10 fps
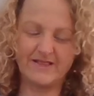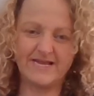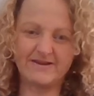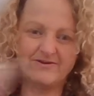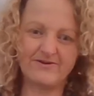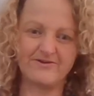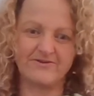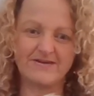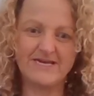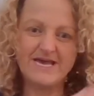
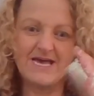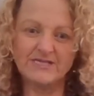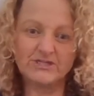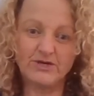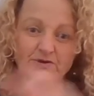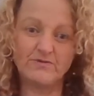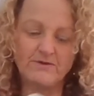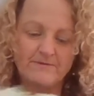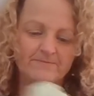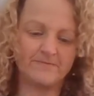Play-Doh. So
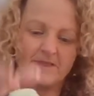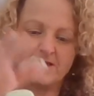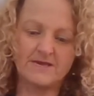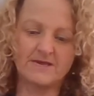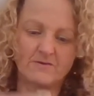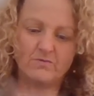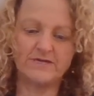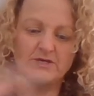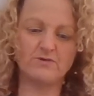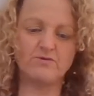
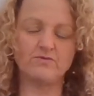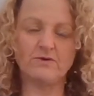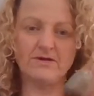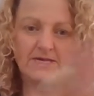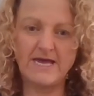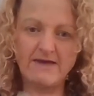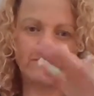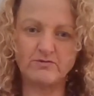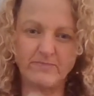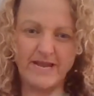when you have a
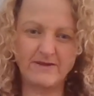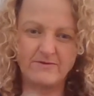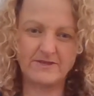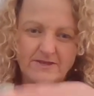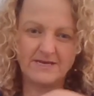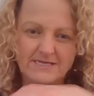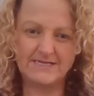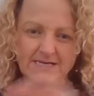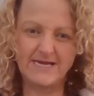good play with it,